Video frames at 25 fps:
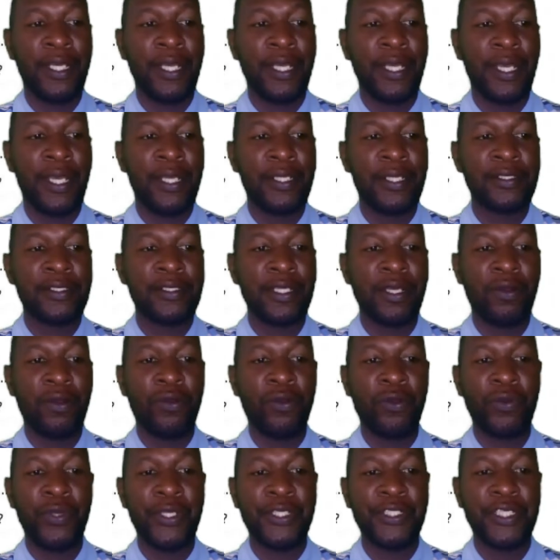Answer all
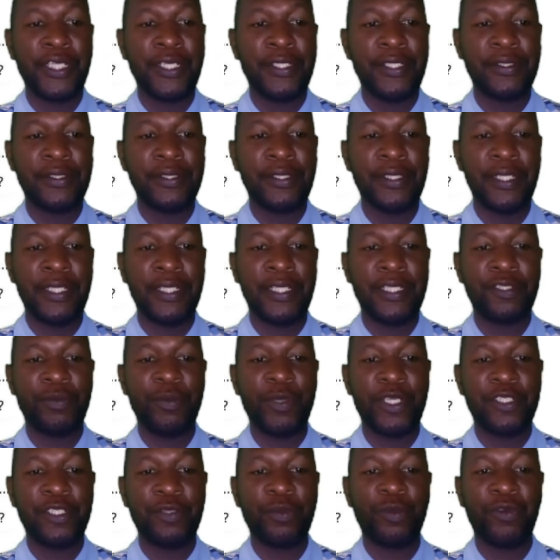questions in the
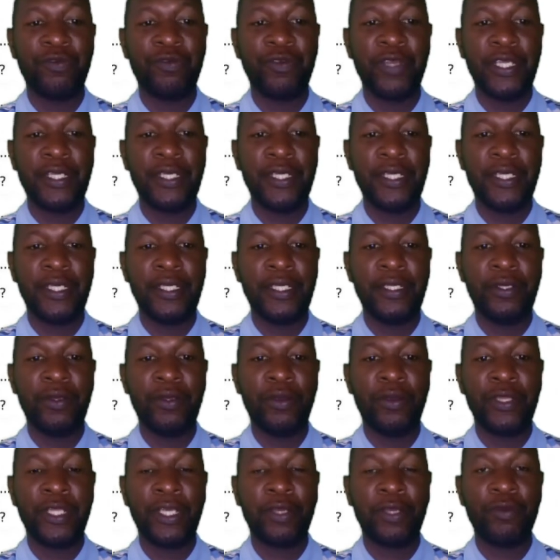space provided on
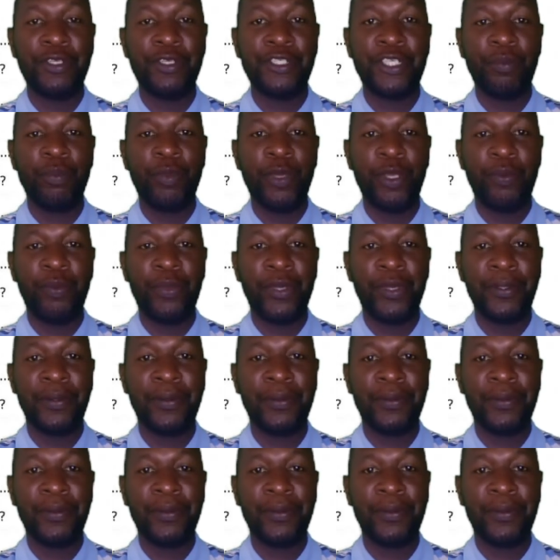the question paper.